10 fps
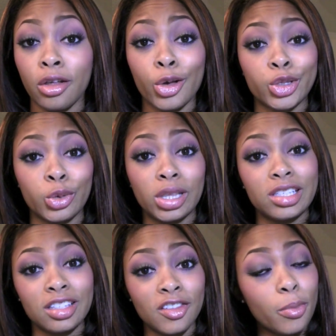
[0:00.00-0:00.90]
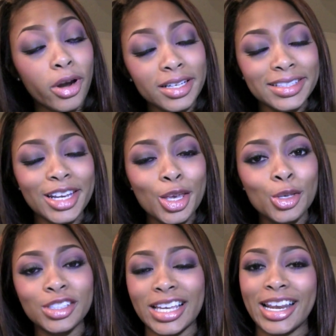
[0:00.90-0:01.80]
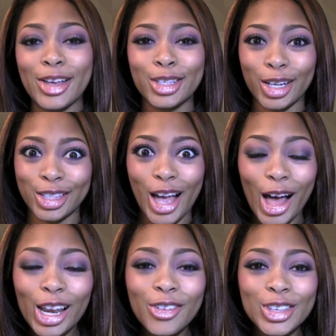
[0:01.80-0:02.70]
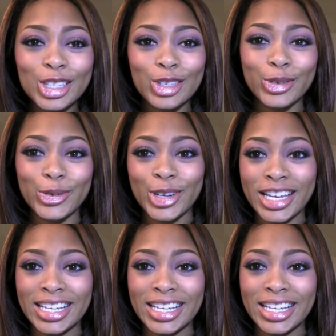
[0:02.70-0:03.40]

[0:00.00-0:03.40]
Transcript: also a list of the products that I used. And I'll talk to all of you soon.